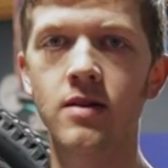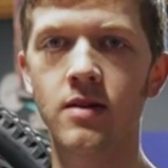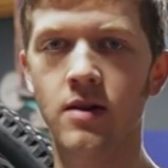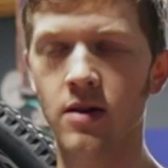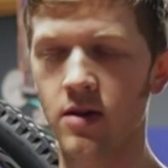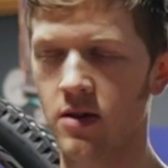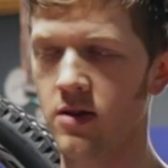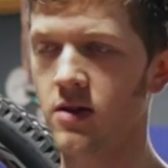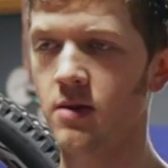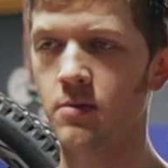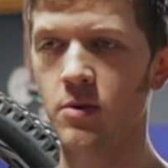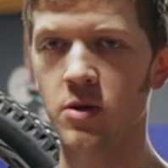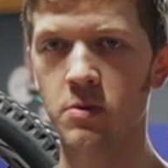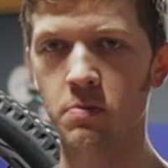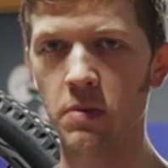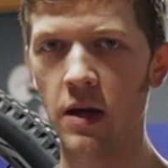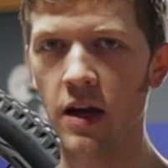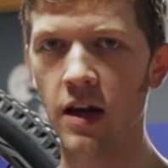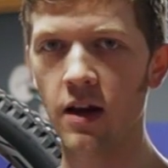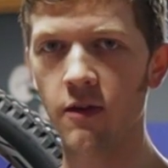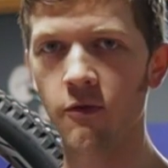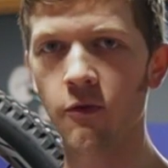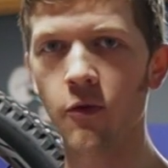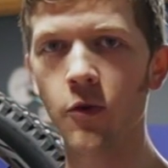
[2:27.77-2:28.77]
Customers
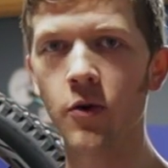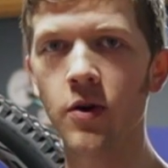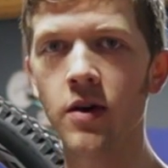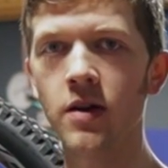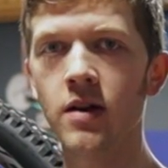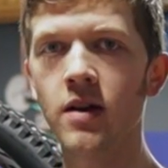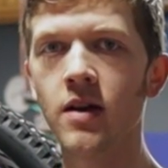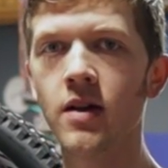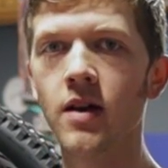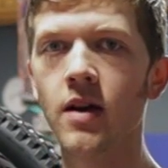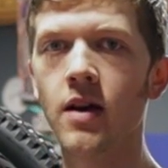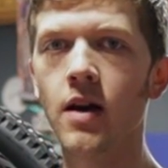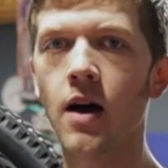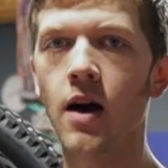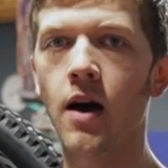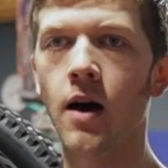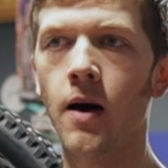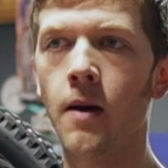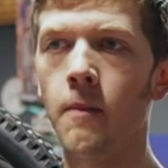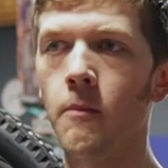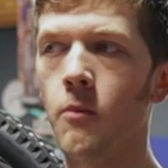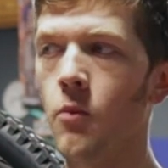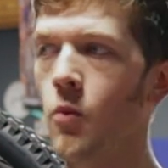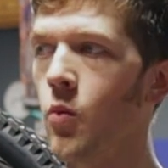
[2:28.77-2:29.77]
paid for it.
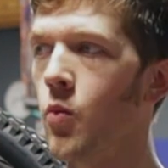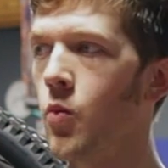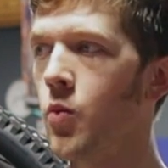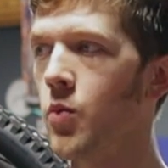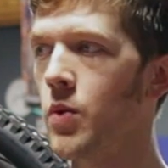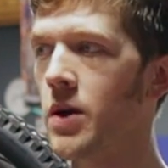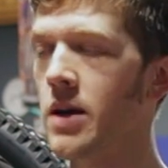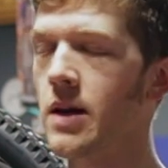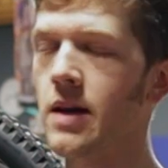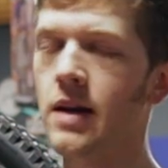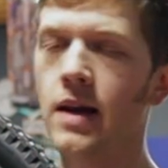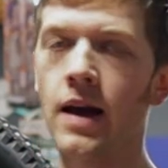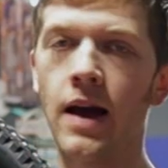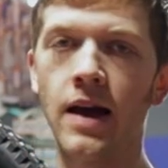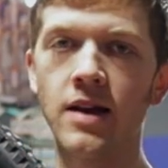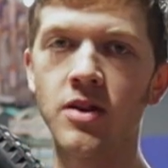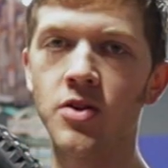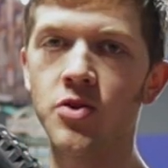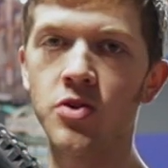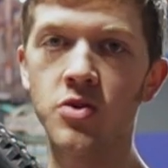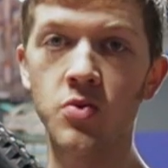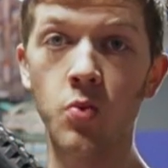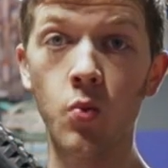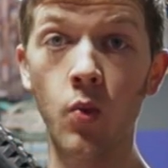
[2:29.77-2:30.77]
We had
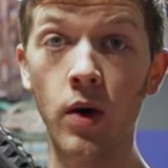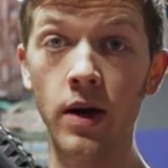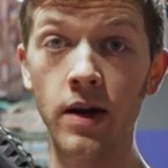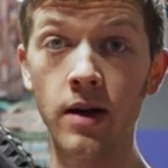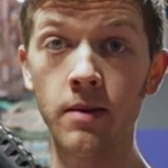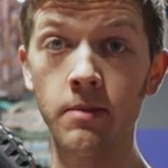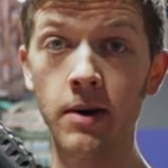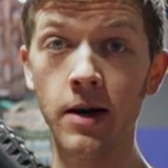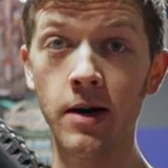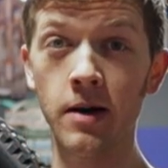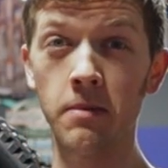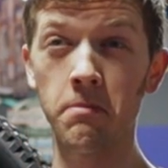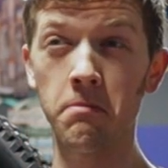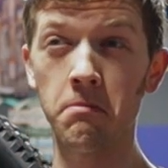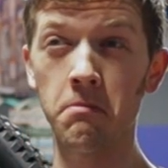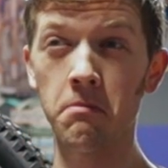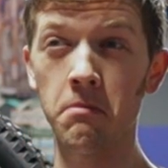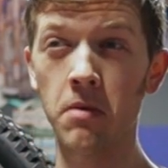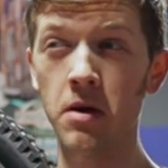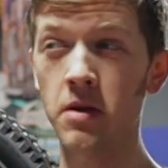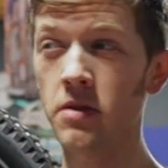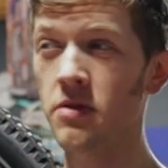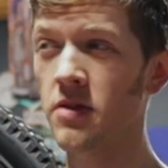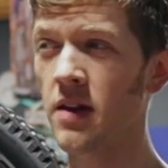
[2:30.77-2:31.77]
to just wait about a
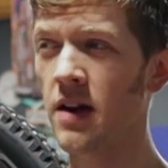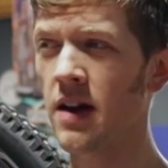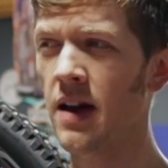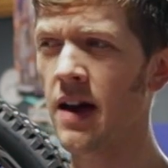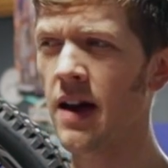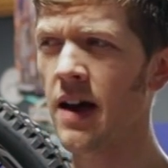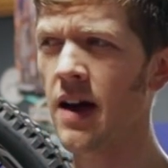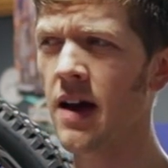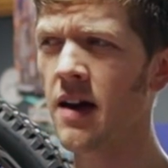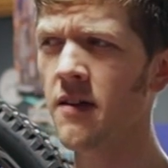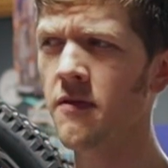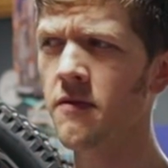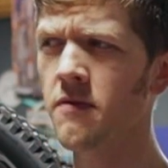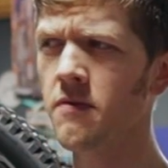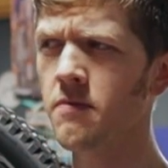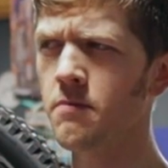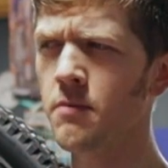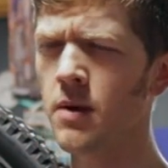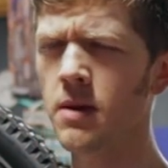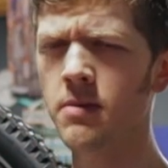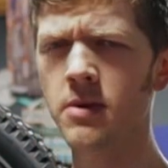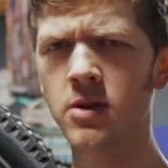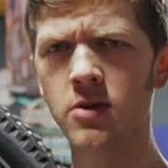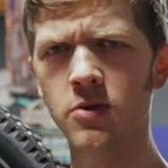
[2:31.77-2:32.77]
month and a half,
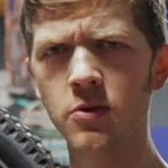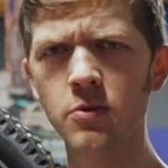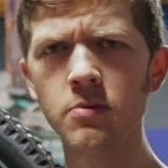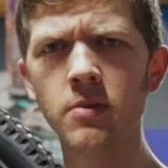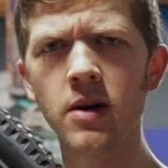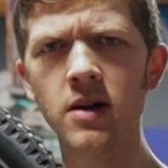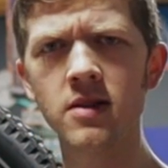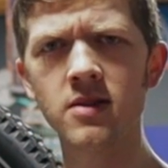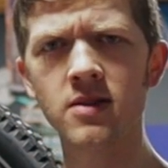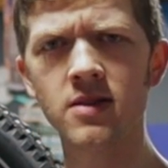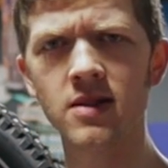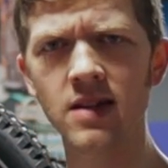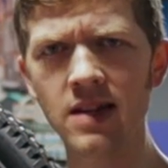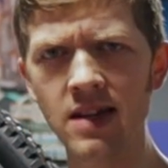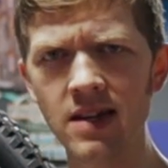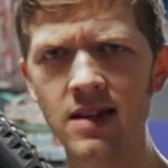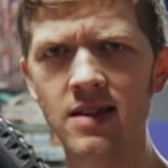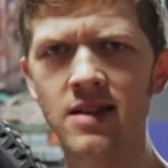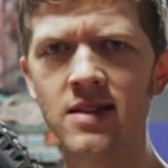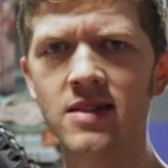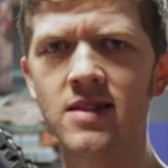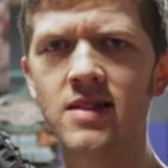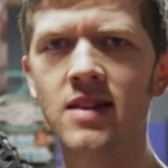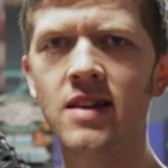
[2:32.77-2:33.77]
maybe 2 months to
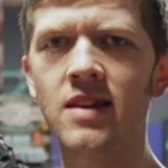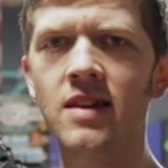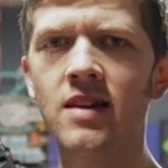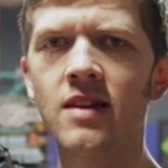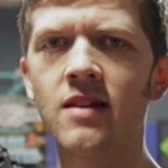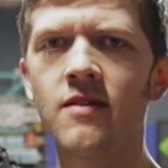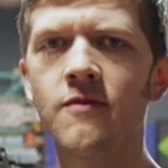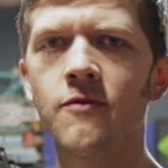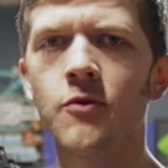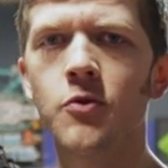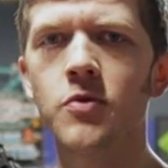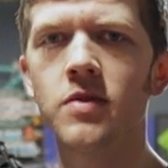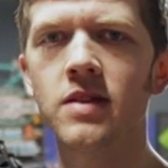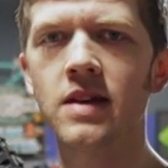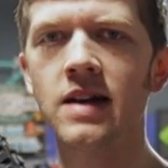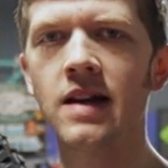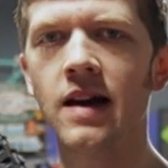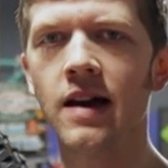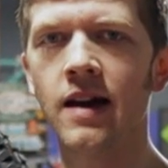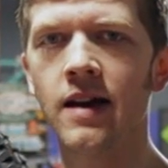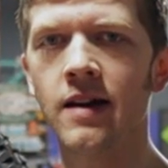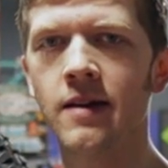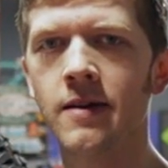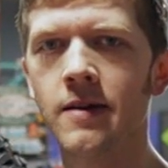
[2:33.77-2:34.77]
get this thing in for the
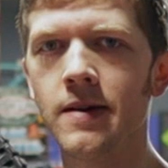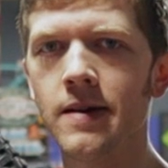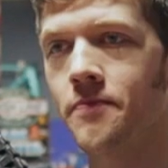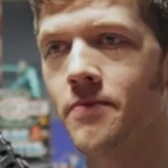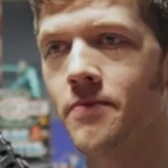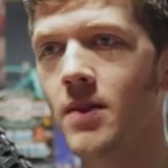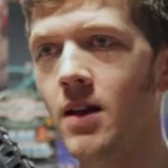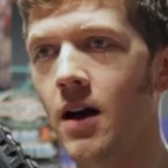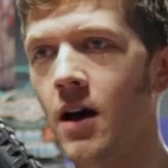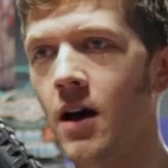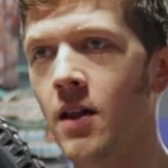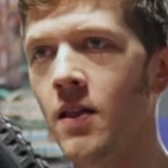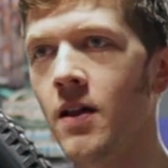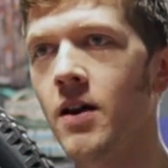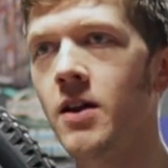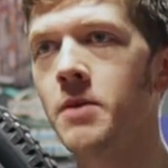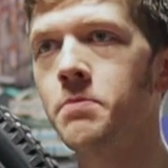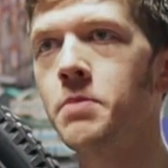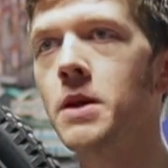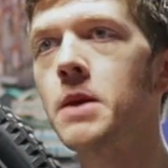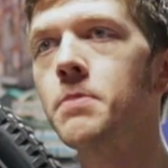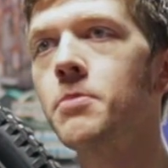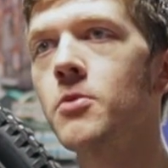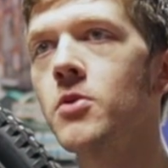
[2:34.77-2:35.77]
guy. A lot
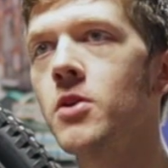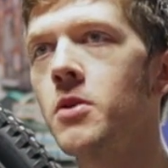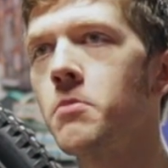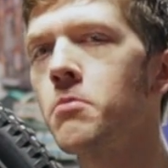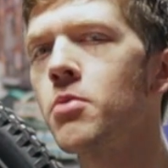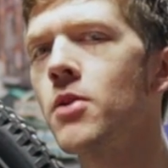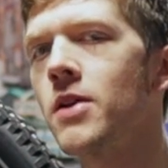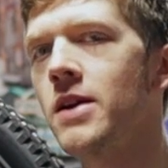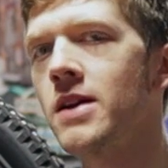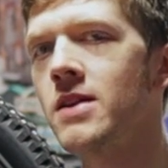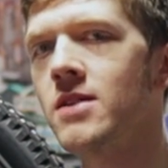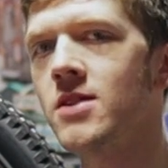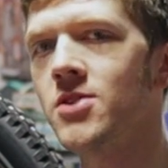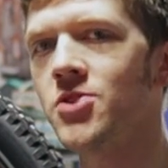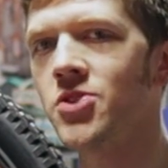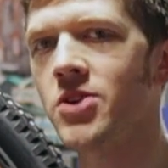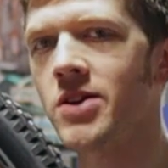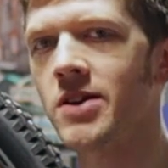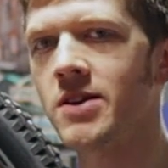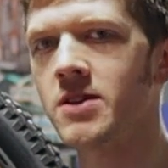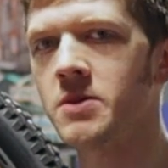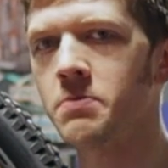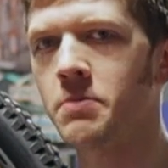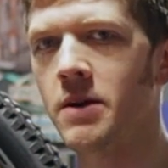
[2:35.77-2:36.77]
of people complain that
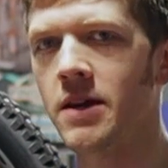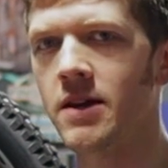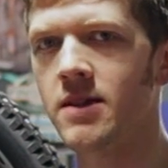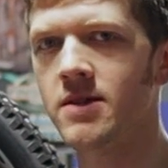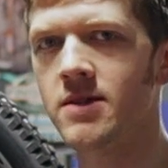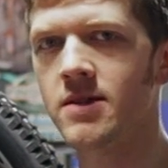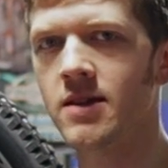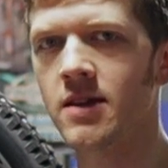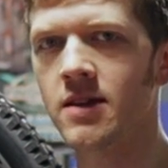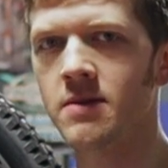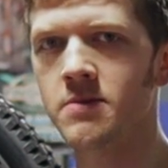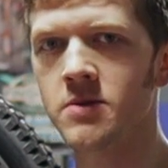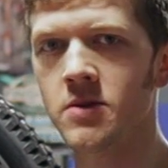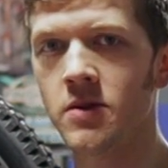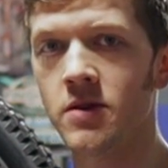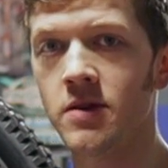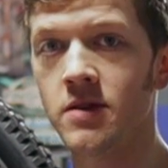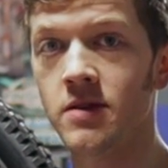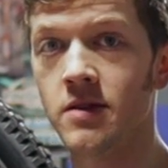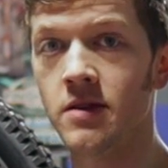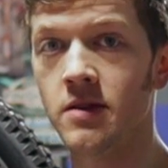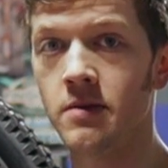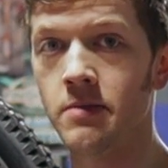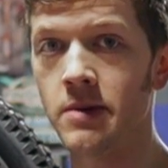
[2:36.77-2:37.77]
Giant's paint schemes
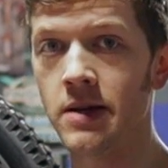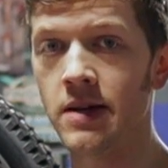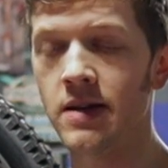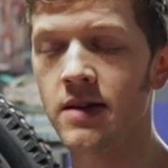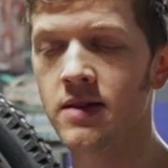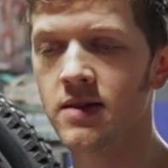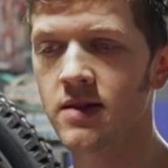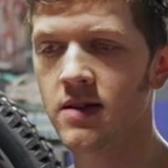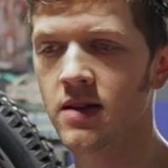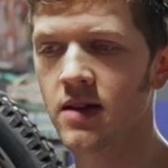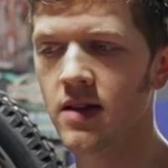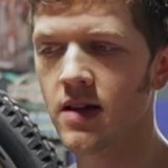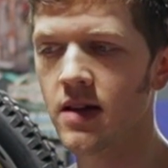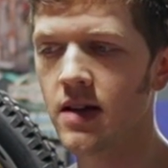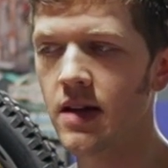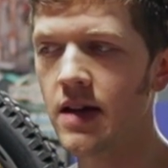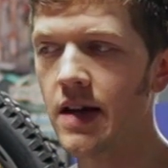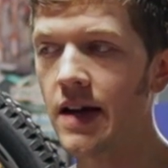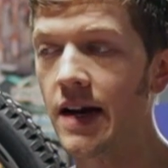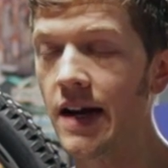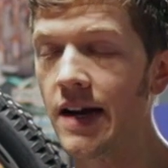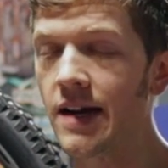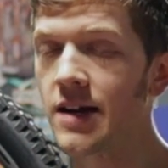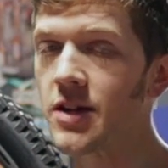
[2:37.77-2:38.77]
aren't the best,
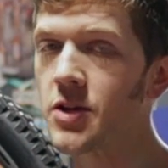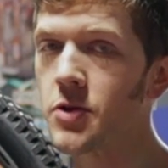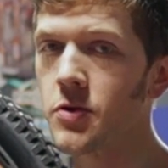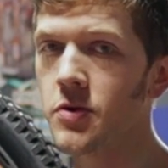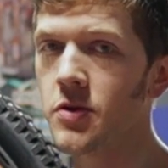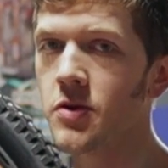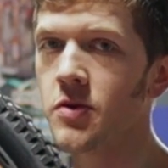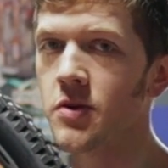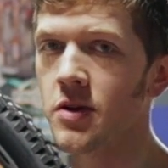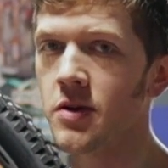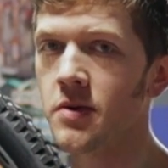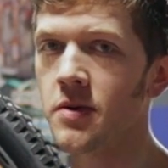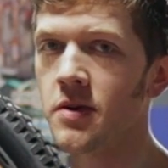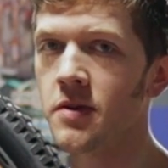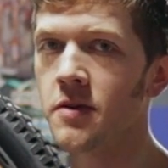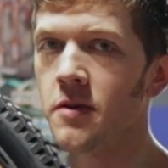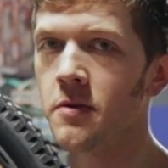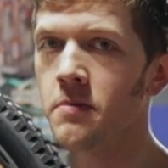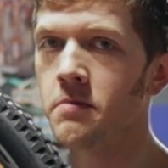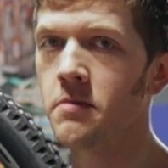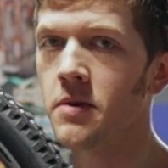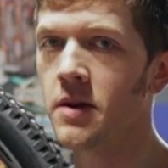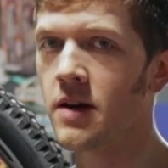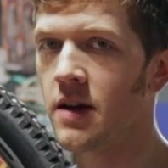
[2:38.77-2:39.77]
and I do agree with
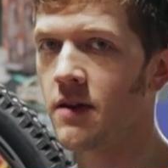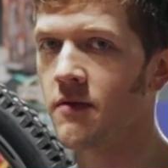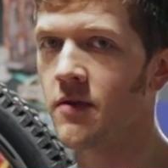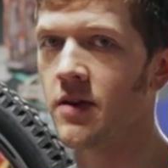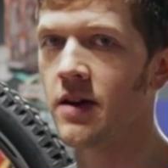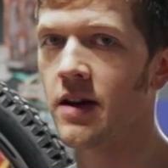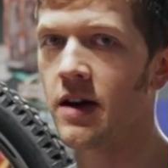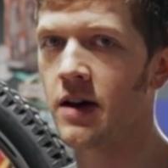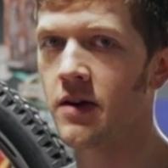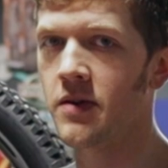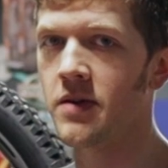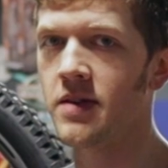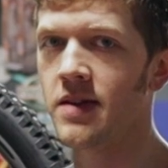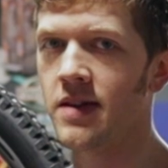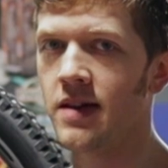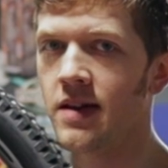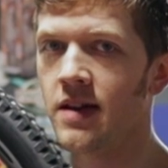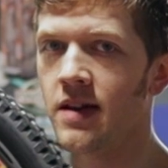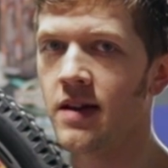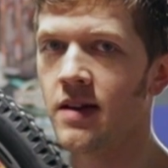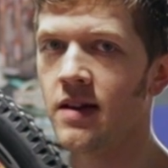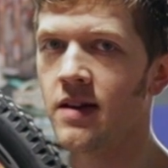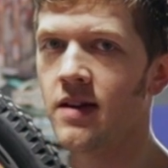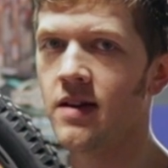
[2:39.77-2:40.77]
them, but every now and
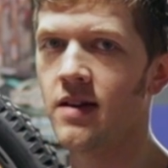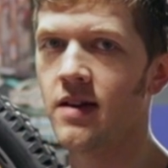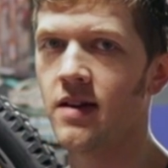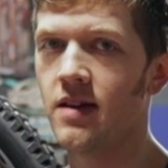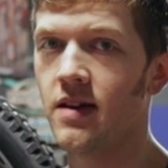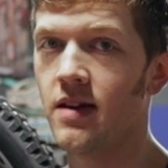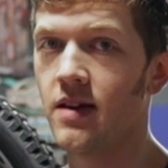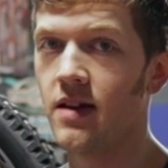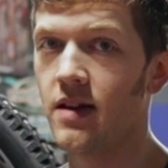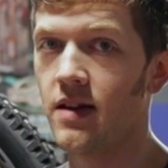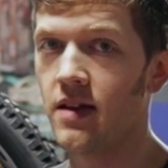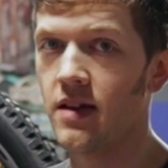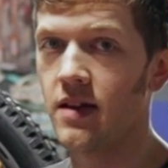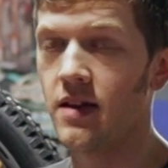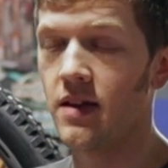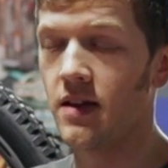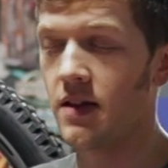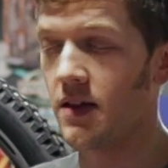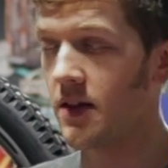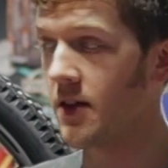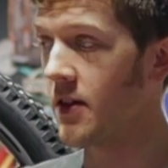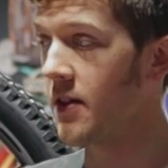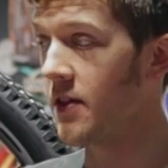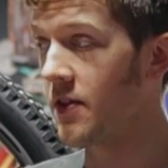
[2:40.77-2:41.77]
then,
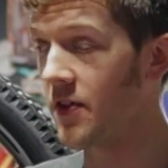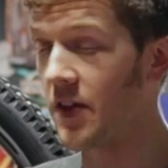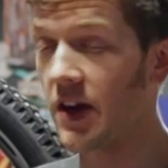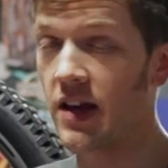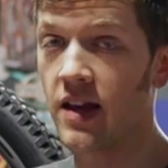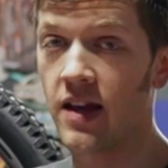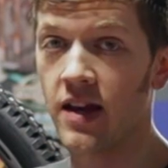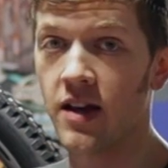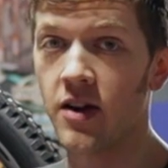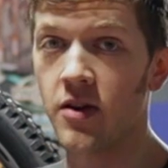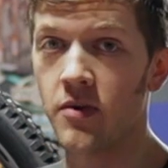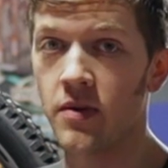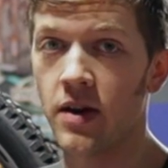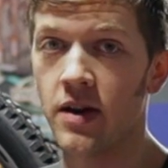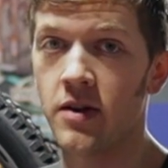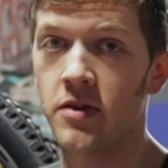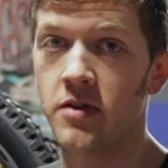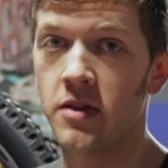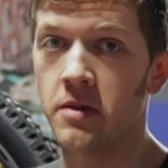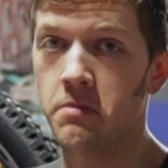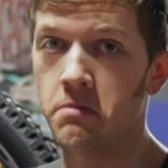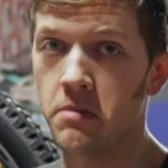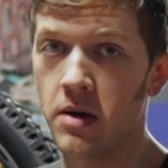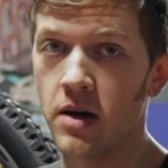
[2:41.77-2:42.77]
they hit it right
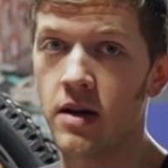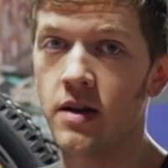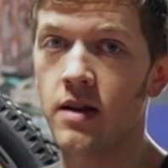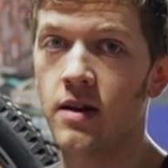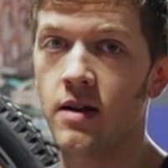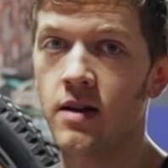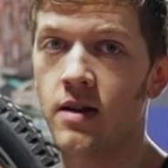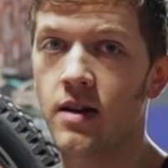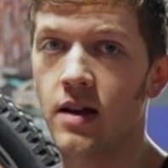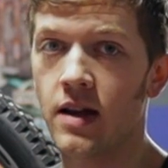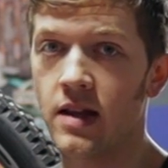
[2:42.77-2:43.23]
on the money.